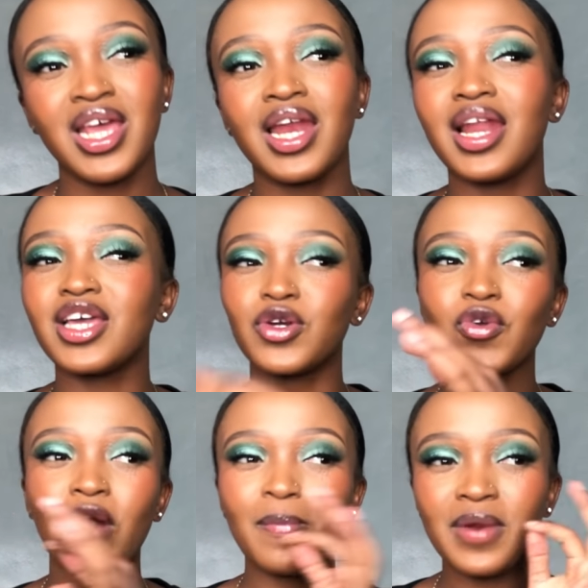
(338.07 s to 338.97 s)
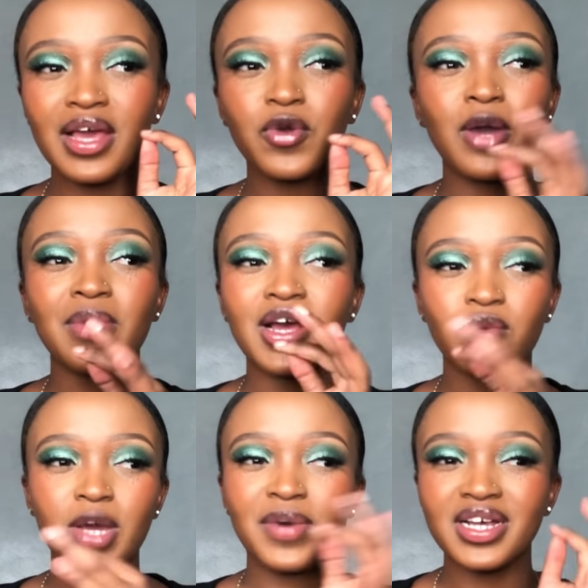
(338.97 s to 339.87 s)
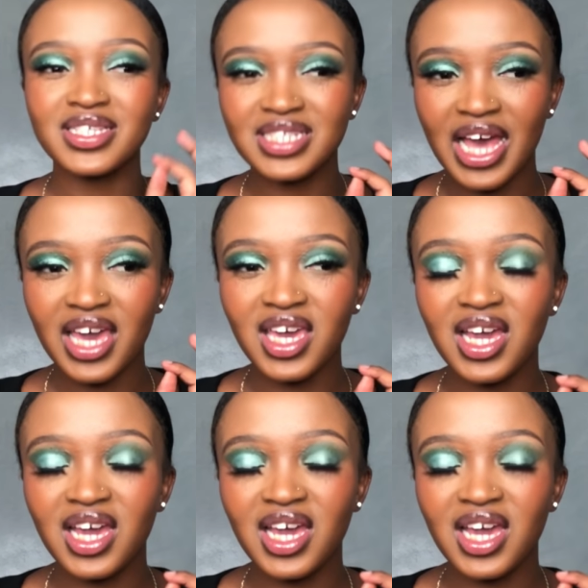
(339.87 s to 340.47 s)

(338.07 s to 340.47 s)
Like you apply unapaka sai